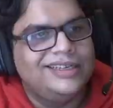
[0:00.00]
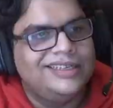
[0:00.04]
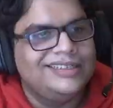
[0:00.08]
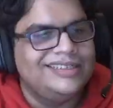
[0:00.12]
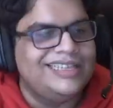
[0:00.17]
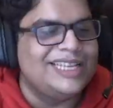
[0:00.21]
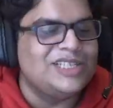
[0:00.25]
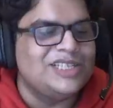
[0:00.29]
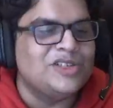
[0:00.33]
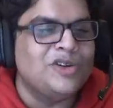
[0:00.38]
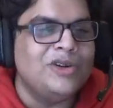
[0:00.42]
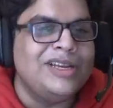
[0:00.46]

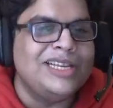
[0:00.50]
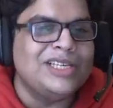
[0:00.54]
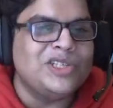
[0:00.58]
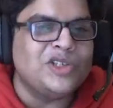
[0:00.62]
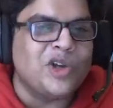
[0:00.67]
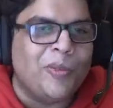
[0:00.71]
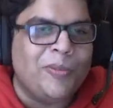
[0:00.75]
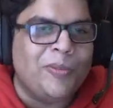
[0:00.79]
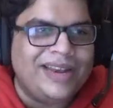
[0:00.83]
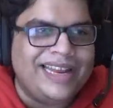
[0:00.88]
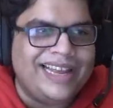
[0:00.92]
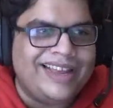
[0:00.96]
There's only
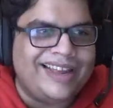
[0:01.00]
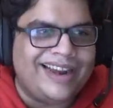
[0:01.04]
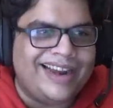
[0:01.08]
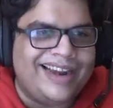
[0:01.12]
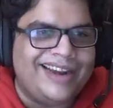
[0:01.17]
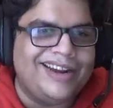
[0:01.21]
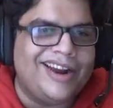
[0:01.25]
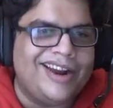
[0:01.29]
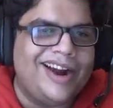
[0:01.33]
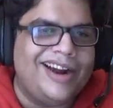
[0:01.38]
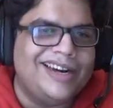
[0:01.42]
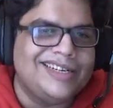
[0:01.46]
so many
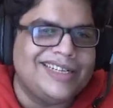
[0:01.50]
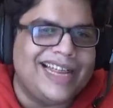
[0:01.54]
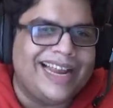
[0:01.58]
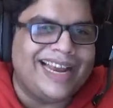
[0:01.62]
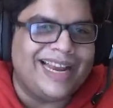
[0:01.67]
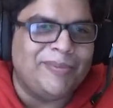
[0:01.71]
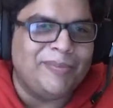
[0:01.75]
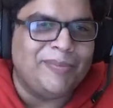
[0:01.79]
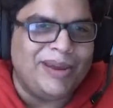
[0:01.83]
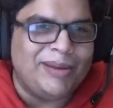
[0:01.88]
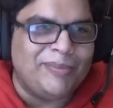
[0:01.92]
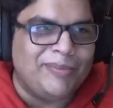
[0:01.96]
credit cards I
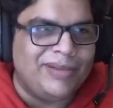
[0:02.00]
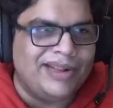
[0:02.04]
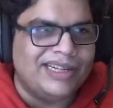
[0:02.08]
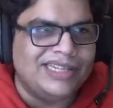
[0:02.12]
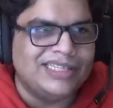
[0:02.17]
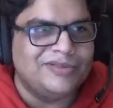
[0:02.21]
can pay bills